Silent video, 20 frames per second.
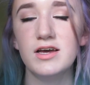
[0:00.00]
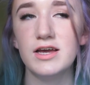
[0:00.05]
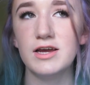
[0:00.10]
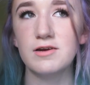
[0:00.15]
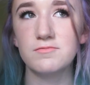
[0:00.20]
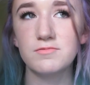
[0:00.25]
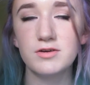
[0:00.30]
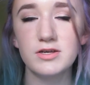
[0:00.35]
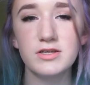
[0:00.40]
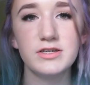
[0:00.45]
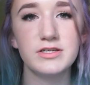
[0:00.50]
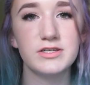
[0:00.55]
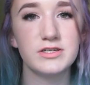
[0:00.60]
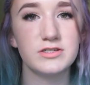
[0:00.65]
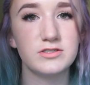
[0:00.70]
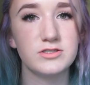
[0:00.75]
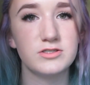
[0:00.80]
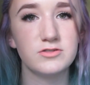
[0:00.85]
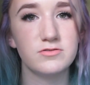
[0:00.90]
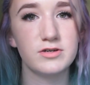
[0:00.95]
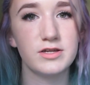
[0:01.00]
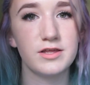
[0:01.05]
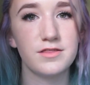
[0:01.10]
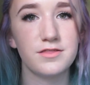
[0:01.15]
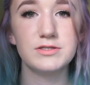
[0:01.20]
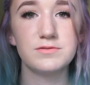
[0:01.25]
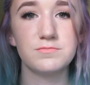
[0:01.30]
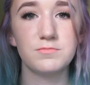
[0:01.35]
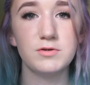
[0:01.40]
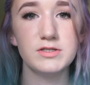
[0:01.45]
It really didn't do
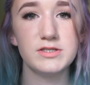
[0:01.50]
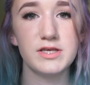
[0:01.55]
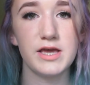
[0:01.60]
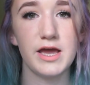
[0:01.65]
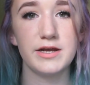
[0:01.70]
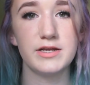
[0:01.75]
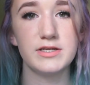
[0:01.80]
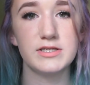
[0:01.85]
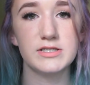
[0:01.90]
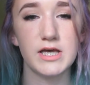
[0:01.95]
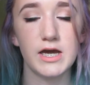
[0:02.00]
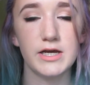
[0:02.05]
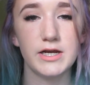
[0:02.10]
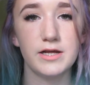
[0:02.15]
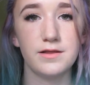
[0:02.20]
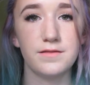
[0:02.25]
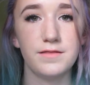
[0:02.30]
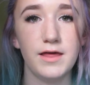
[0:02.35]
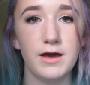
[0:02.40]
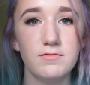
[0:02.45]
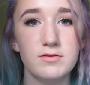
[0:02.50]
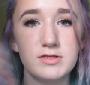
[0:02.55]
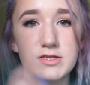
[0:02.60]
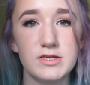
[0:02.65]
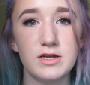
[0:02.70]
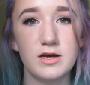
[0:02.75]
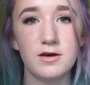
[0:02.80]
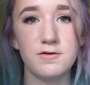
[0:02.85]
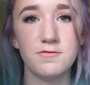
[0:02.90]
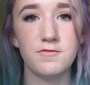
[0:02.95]
anything. Once I had decided that that was
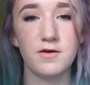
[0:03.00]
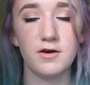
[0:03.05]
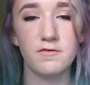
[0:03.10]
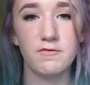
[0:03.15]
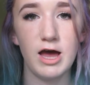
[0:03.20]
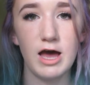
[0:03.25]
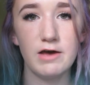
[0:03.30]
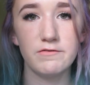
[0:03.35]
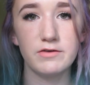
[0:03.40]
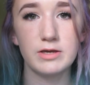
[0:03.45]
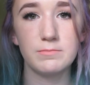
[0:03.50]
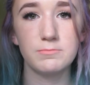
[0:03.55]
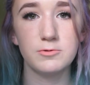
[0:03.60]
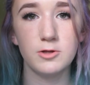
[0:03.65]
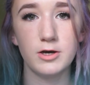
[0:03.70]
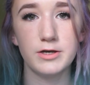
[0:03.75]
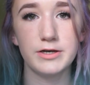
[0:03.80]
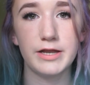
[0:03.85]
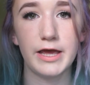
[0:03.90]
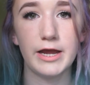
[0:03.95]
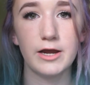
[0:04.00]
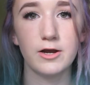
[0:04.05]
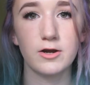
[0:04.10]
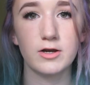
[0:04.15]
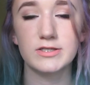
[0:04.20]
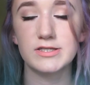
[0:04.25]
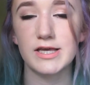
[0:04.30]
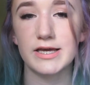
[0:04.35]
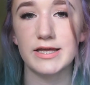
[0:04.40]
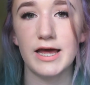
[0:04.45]
enough of having blonde hair,
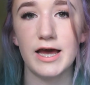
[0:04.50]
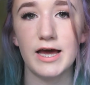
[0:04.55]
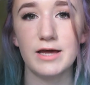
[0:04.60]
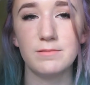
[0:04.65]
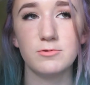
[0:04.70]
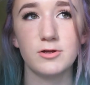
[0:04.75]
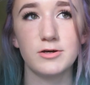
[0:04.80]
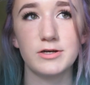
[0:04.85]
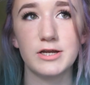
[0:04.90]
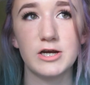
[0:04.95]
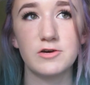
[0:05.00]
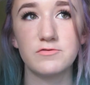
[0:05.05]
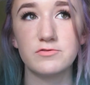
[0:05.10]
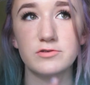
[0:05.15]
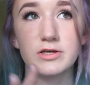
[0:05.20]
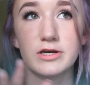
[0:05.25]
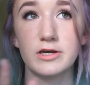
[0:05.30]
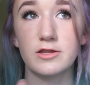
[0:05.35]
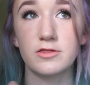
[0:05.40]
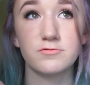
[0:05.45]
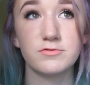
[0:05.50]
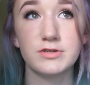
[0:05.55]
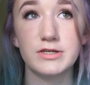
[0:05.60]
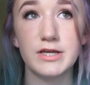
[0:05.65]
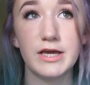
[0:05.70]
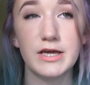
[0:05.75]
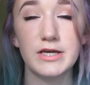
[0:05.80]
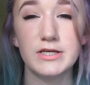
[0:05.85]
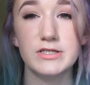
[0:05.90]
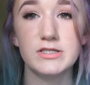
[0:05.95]
because I had had blonde hair for like 3
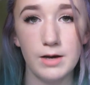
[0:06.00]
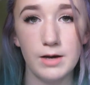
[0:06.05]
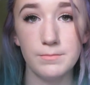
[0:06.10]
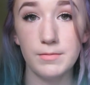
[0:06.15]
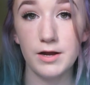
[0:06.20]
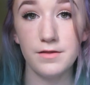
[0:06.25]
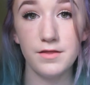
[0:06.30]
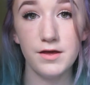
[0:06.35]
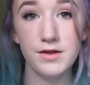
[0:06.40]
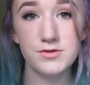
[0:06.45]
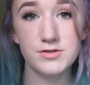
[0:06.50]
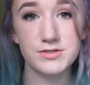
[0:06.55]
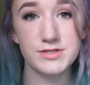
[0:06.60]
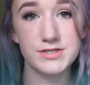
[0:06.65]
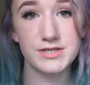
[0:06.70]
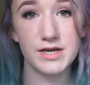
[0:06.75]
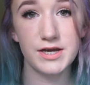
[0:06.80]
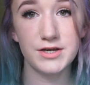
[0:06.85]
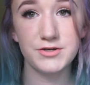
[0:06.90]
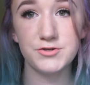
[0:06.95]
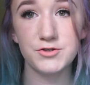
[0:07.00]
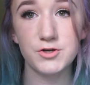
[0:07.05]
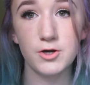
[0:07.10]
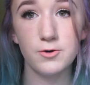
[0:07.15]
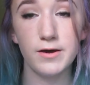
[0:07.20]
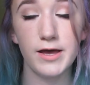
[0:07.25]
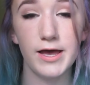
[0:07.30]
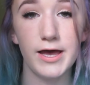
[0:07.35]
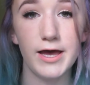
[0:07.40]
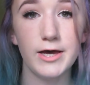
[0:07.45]
days, I then just decided to
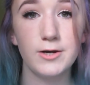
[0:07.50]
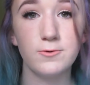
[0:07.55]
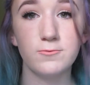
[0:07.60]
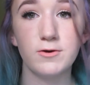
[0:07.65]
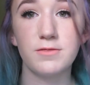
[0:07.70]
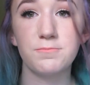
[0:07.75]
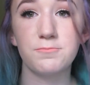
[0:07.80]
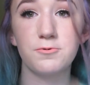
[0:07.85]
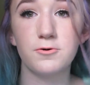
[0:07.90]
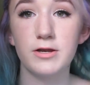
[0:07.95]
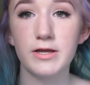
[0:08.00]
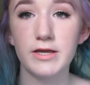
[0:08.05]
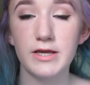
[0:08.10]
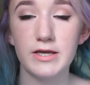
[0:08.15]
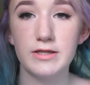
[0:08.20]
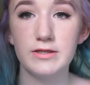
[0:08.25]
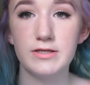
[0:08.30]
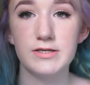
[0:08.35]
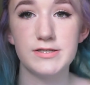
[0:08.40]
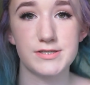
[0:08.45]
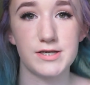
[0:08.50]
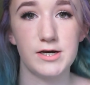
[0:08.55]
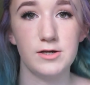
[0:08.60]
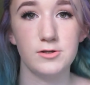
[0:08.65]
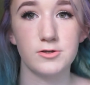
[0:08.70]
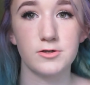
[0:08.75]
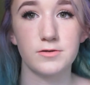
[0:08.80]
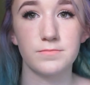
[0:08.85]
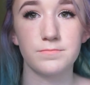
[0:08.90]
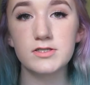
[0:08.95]
go ahead with putting in this
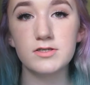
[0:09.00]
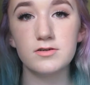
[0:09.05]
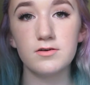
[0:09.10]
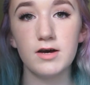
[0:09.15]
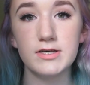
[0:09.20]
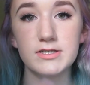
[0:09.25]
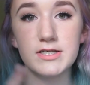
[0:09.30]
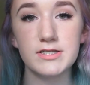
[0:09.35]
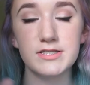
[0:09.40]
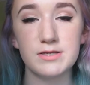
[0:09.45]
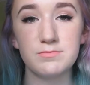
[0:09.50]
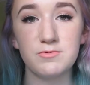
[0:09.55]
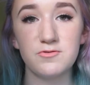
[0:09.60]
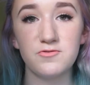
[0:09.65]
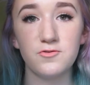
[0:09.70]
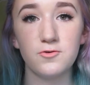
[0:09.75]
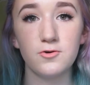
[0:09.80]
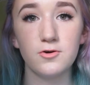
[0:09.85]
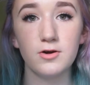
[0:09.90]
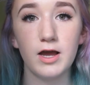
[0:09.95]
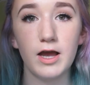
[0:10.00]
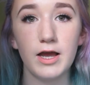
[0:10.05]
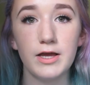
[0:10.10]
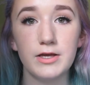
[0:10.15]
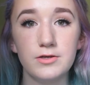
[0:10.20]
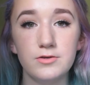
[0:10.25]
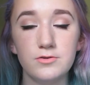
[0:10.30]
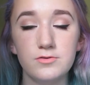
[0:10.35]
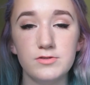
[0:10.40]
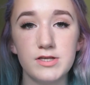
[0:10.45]
color. So as I said before, I
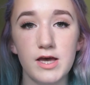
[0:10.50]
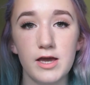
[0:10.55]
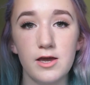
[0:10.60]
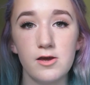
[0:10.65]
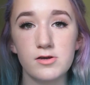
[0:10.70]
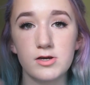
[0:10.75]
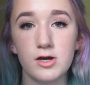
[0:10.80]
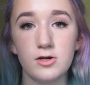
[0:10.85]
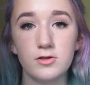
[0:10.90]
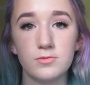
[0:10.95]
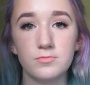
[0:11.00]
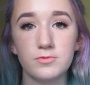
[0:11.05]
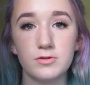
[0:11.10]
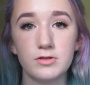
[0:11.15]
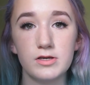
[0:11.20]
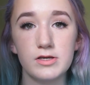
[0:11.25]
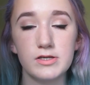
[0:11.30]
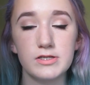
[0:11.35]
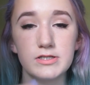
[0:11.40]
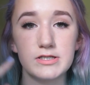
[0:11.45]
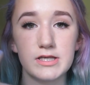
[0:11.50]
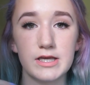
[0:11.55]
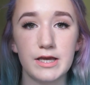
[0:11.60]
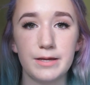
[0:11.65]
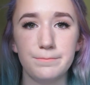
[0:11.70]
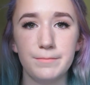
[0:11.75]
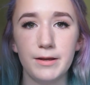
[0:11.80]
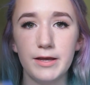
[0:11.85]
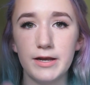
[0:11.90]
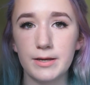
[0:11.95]
used Ion Color Brilliance
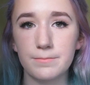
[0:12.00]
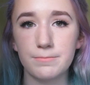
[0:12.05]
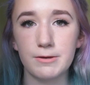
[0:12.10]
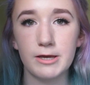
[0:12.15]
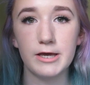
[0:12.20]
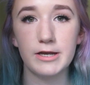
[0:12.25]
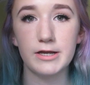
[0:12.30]
and Manic.